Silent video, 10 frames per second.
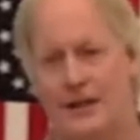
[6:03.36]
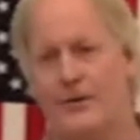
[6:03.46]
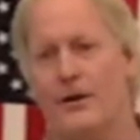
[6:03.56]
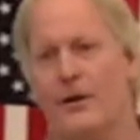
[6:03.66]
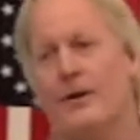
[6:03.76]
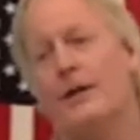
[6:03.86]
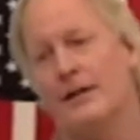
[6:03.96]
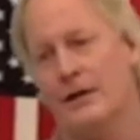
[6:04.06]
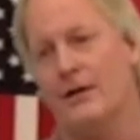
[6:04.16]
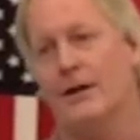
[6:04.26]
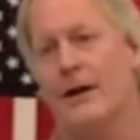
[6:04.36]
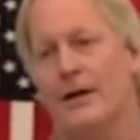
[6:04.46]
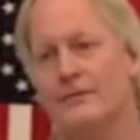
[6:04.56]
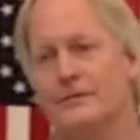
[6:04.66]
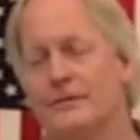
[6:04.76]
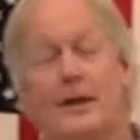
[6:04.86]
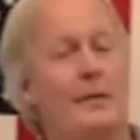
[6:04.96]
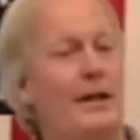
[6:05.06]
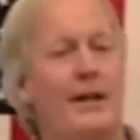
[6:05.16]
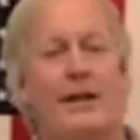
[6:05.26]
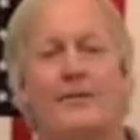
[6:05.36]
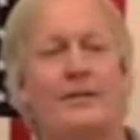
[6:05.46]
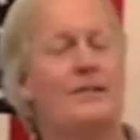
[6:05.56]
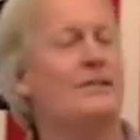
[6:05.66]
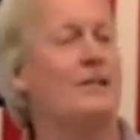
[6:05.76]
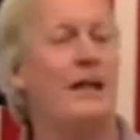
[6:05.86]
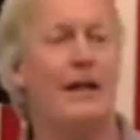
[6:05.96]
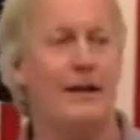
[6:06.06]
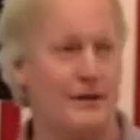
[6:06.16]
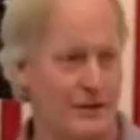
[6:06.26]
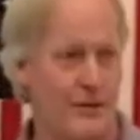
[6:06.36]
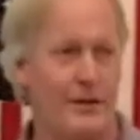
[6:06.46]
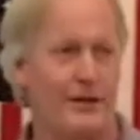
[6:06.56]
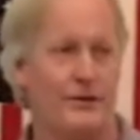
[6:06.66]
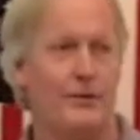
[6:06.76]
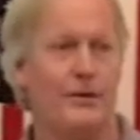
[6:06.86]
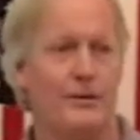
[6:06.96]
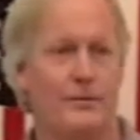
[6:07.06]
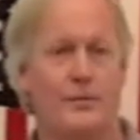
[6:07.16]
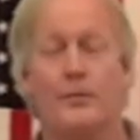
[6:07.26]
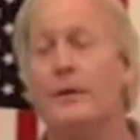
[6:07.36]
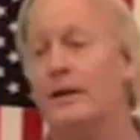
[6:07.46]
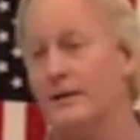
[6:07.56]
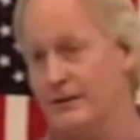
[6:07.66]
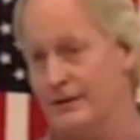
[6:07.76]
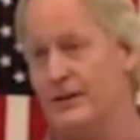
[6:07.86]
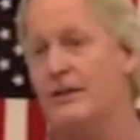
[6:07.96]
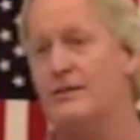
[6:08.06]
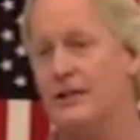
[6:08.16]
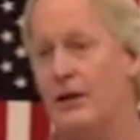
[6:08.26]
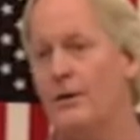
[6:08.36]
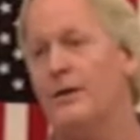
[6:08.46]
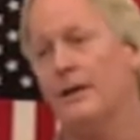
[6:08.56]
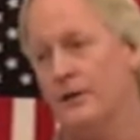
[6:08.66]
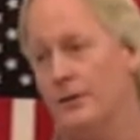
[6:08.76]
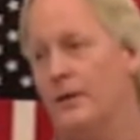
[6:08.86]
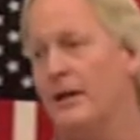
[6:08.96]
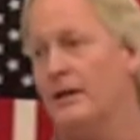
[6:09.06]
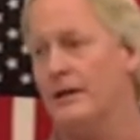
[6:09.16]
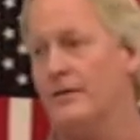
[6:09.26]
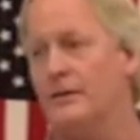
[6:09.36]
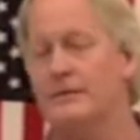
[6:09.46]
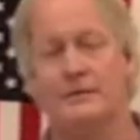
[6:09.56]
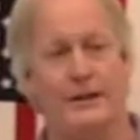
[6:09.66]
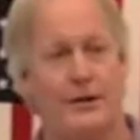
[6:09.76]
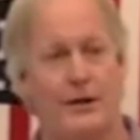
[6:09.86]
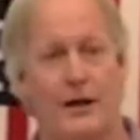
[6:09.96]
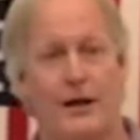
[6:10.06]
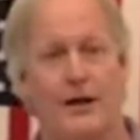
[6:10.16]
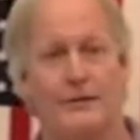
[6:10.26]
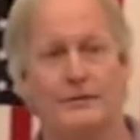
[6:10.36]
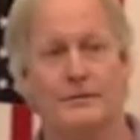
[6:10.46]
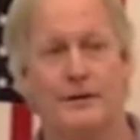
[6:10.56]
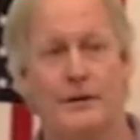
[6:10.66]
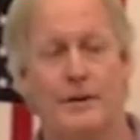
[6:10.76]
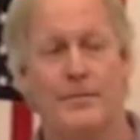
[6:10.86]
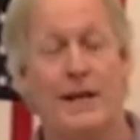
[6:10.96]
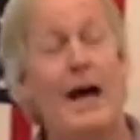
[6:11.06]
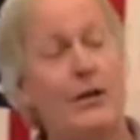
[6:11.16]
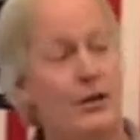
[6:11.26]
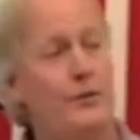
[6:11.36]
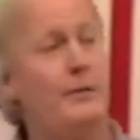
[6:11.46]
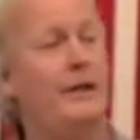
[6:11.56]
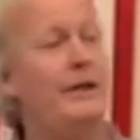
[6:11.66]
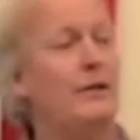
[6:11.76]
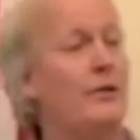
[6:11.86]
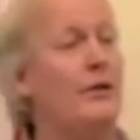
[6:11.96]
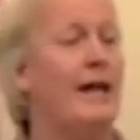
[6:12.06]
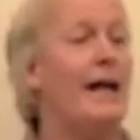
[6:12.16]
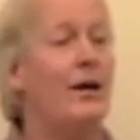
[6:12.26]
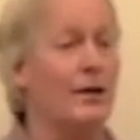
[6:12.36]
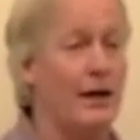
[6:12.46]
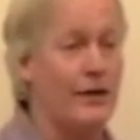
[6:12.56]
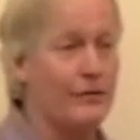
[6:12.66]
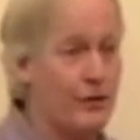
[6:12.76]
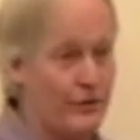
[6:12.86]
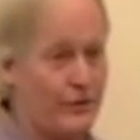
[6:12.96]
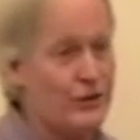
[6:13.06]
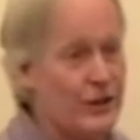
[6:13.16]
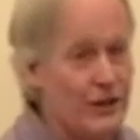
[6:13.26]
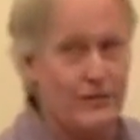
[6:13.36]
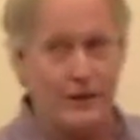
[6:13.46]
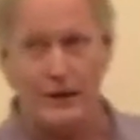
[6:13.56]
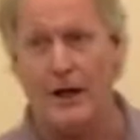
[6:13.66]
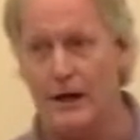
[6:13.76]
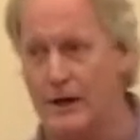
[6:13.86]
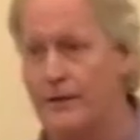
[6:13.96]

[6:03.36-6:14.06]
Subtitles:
hero in their lives. They might not even say something to you, but just know that you made a difference in their lives. How can you be a hero now? A lot of you have achieved a lot of